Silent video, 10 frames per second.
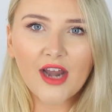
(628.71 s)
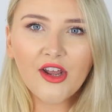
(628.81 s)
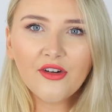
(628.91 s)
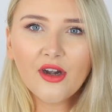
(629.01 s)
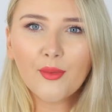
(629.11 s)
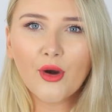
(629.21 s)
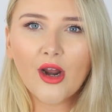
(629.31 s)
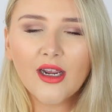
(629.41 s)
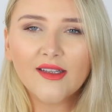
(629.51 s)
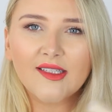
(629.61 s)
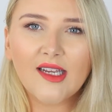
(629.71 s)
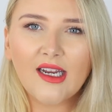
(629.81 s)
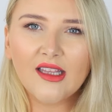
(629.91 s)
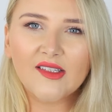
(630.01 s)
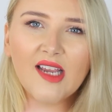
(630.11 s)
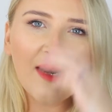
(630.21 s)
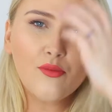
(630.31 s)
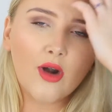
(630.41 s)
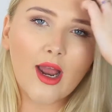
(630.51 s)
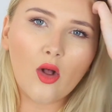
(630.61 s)
Another product in the
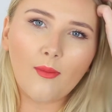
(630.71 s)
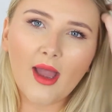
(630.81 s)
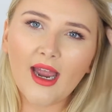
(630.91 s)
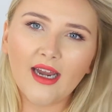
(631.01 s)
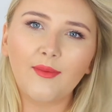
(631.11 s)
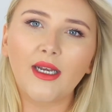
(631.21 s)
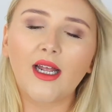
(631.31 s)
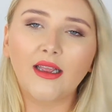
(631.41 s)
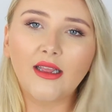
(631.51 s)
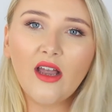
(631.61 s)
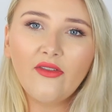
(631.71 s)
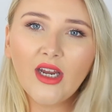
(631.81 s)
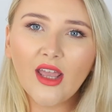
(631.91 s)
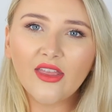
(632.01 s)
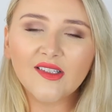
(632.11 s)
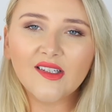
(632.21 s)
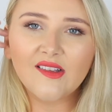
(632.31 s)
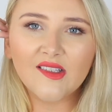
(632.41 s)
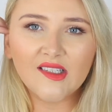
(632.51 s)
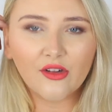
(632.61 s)
same realm, I've been loving this
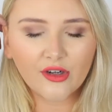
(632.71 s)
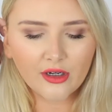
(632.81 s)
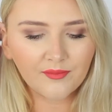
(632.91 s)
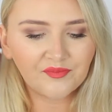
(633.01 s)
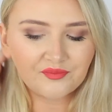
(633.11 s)
concealer.